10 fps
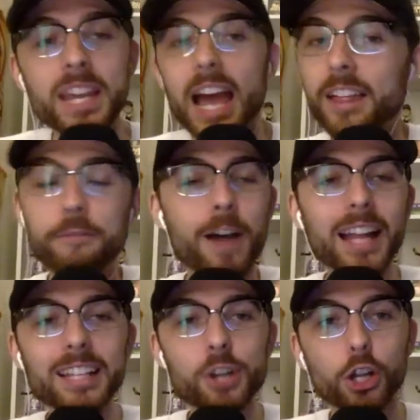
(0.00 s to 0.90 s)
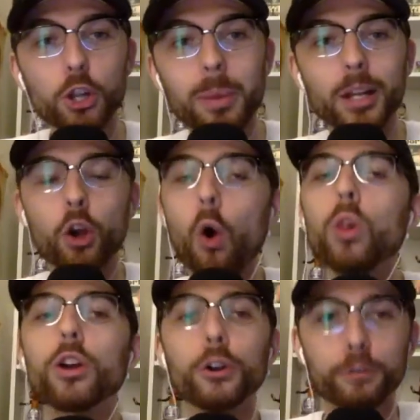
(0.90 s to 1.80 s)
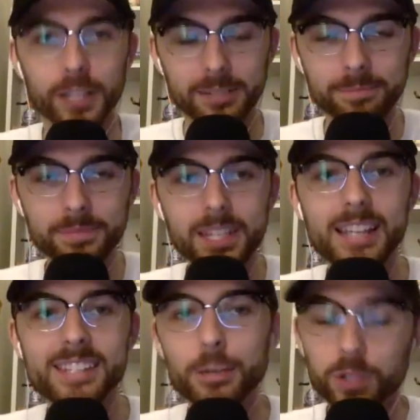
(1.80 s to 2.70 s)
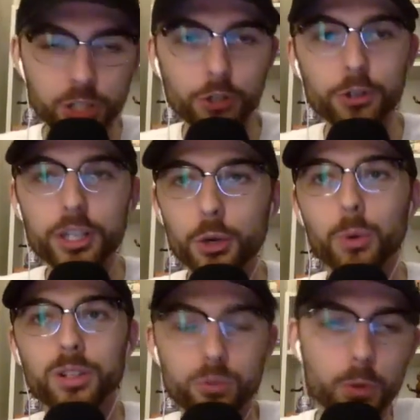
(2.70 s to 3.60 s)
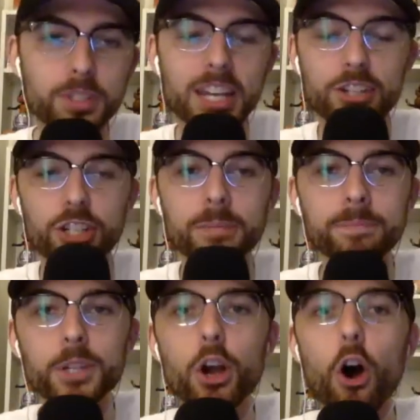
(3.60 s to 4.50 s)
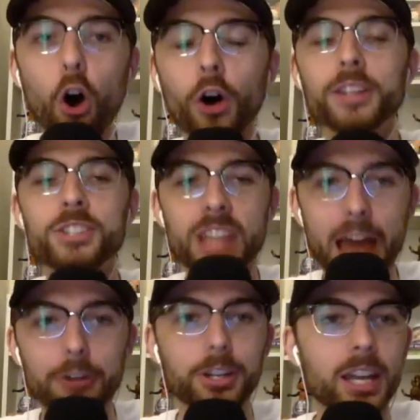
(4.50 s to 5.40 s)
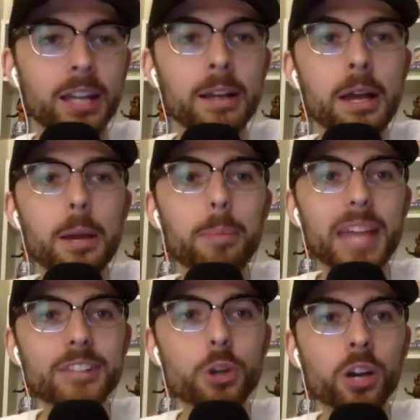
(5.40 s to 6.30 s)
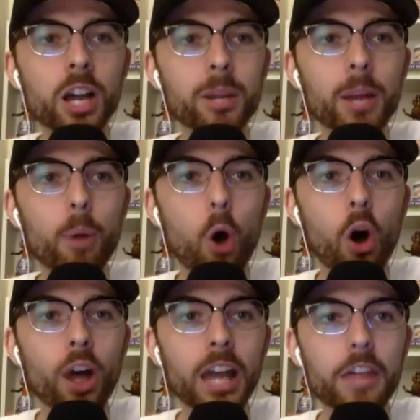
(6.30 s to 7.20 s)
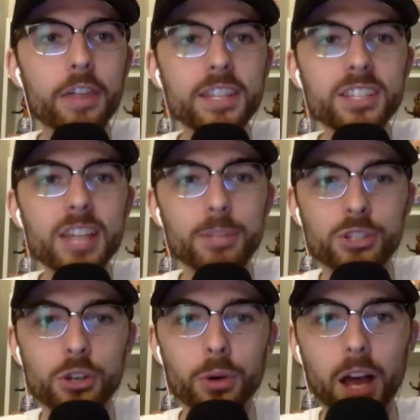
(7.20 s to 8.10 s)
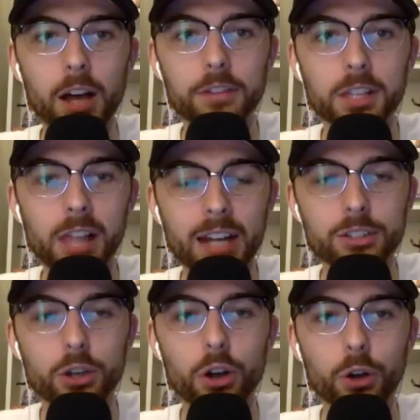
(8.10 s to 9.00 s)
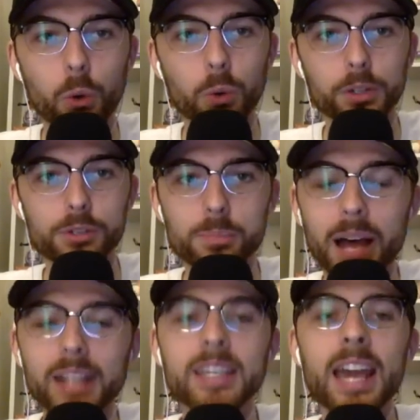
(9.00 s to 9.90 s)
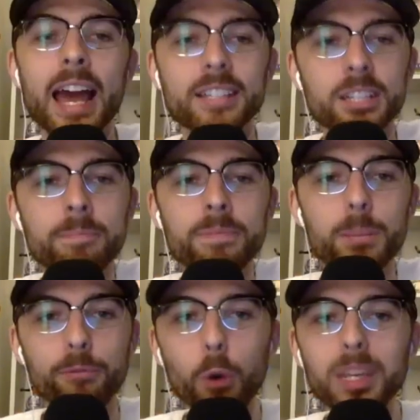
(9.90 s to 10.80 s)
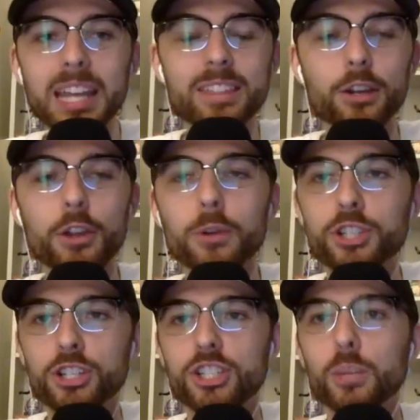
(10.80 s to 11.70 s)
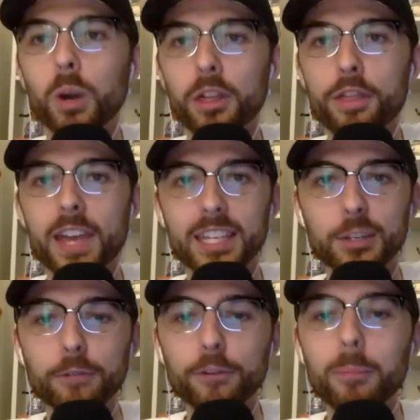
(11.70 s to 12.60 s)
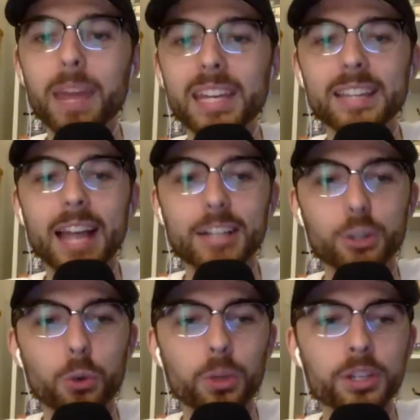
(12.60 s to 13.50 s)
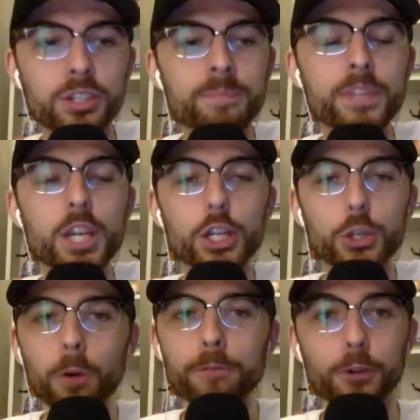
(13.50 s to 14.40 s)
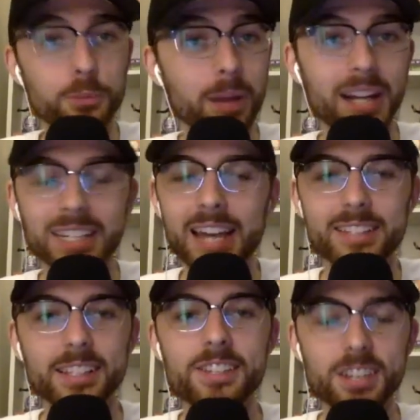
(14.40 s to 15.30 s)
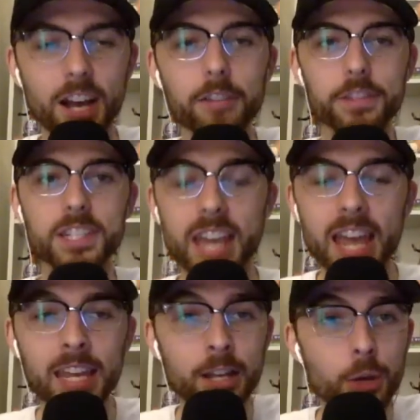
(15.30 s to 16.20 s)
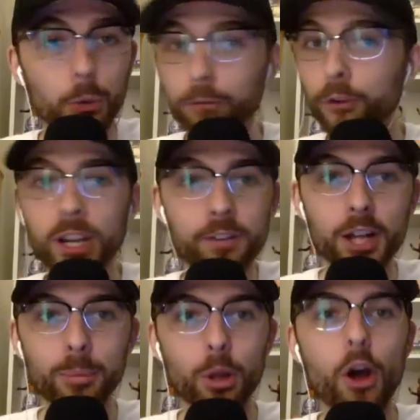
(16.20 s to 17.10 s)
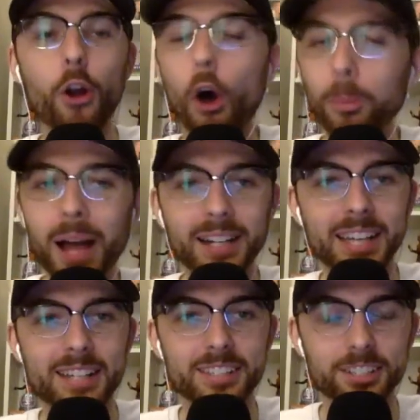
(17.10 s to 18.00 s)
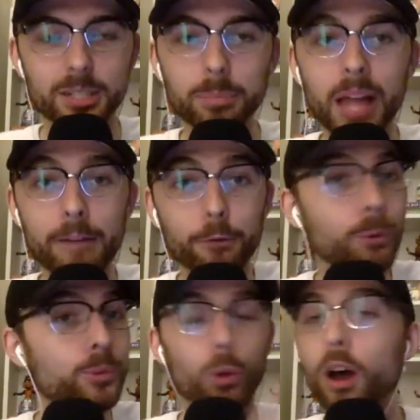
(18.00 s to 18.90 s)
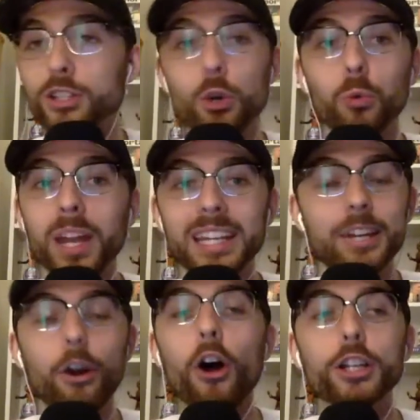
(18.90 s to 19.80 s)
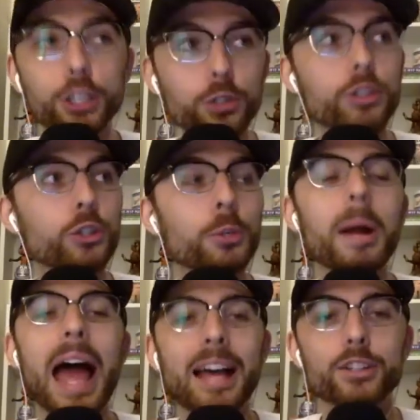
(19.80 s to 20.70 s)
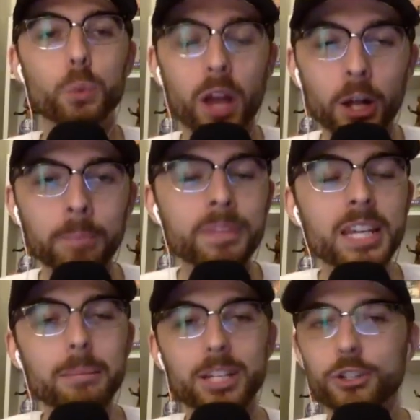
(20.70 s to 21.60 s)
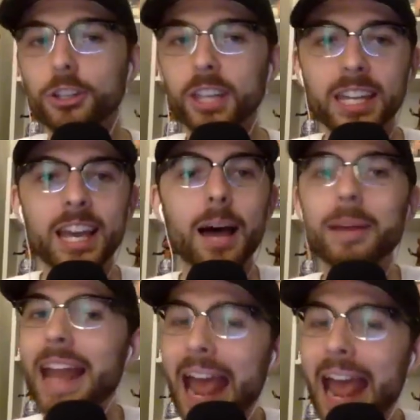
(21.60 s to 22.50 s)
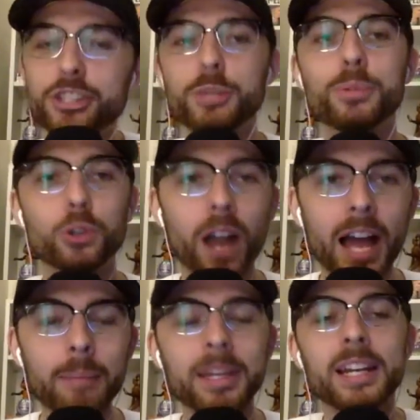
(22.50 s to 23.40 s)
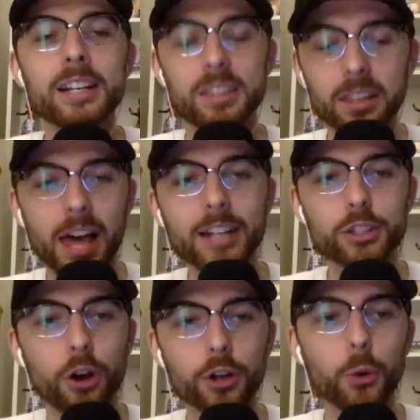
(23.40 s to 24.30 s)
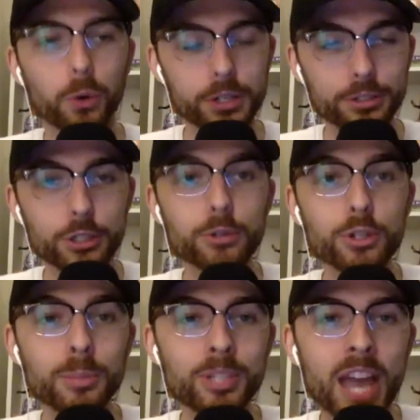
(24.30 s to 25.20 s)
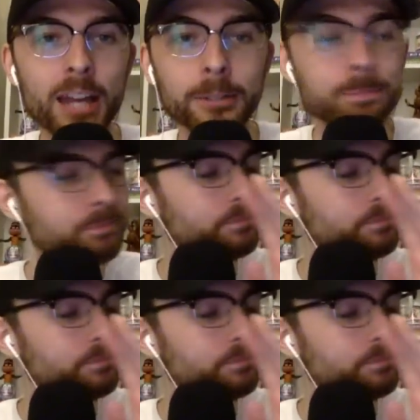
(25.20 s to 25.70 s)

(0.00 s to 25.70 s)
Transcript: And then finally, talk a little about Cole Irvin as he returned to the Orioles rotation on Saturday. But that's all coming up on this episode of the Locked On Orioles podcast. Before we get there, though, just did want to thank you for making Locked On Orioles your first podcast listen of the day. We're free and available on all podcast listening platforms. We're also right here on YouTube as well. Make sure to like, comment, and subscribe to the Locked On Orioles YouTube channel.